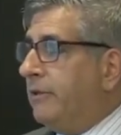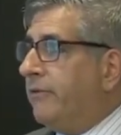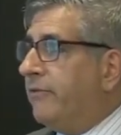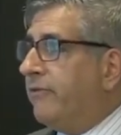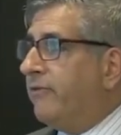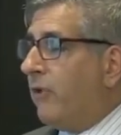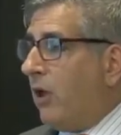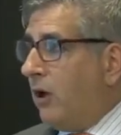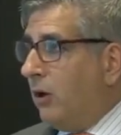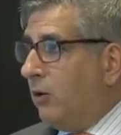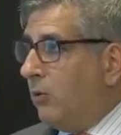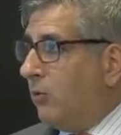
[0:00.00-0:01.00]

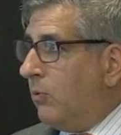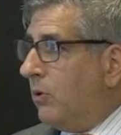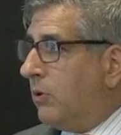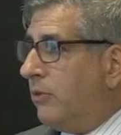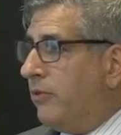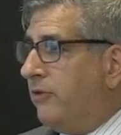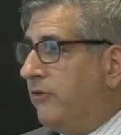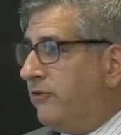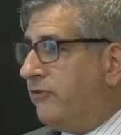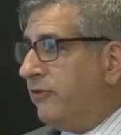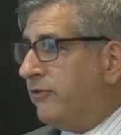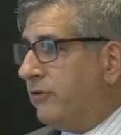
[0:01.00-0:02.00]
So this is
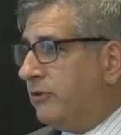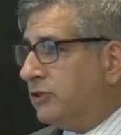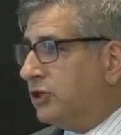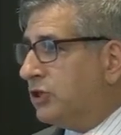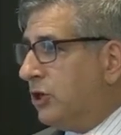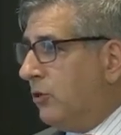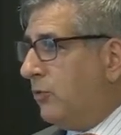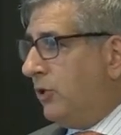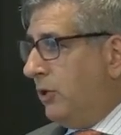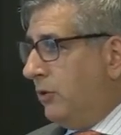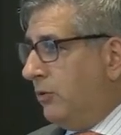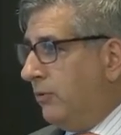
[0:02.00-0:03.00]
just to show
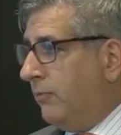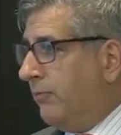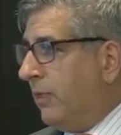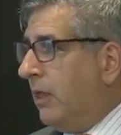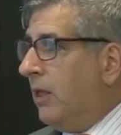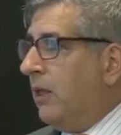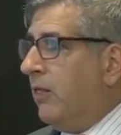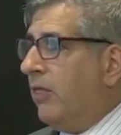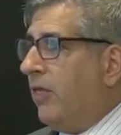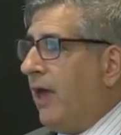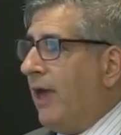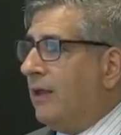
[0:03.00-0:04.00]
you
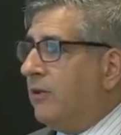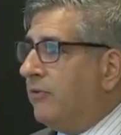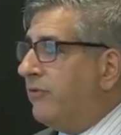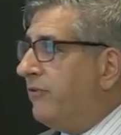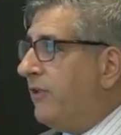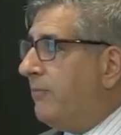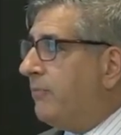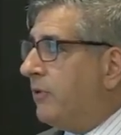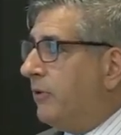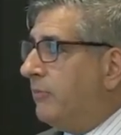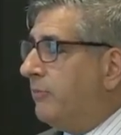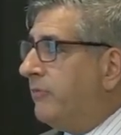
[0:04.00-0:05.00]
that
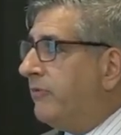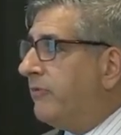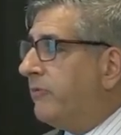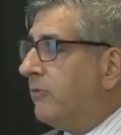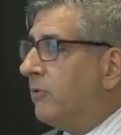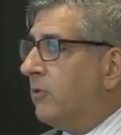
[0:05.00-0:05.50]
symptoms